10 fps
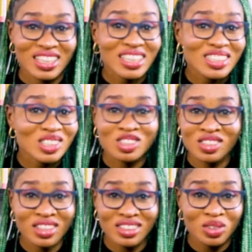is
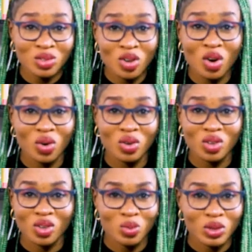nothing wrong
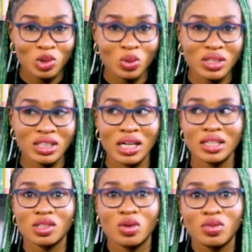with doing
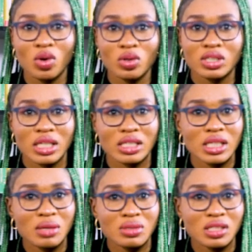that, of course,
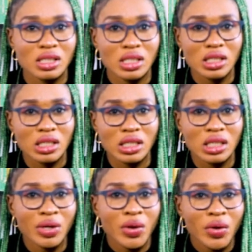except the